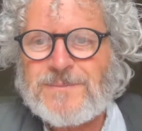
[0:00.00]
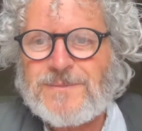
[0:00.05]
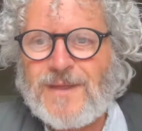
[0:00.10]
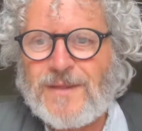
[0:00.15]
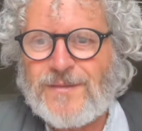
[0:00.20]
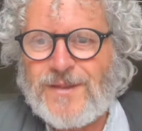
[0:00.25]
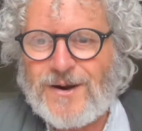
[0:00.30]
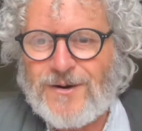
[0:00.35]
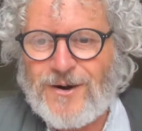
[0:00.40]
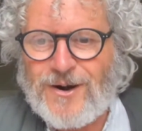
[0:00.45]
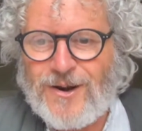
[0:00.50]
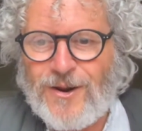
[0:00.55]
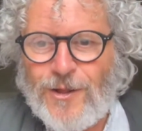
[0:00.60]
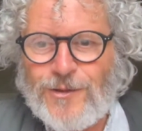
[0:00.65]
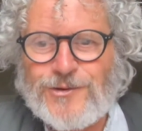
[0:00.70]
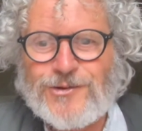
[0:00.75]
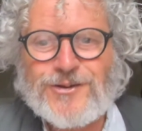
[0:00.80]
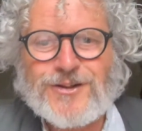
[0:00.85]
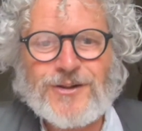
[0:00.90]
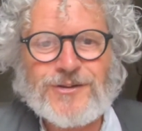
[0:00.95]
there are
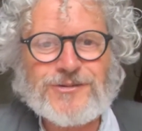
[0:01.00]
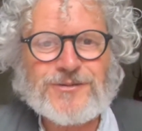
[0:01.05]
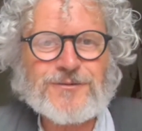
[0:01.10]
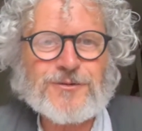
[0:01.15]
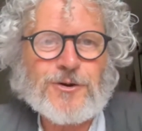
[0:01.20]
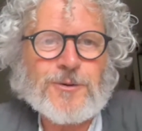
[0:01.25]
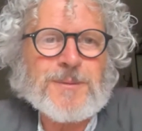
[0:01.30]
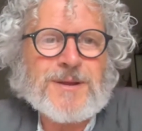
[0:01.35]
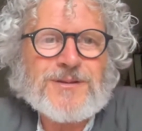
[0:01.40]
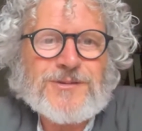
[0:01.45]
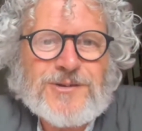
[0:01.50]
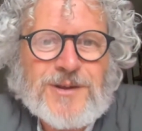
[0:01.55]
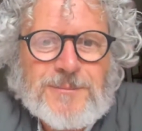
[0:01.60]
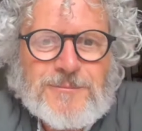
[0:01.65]
lots and lots of comments.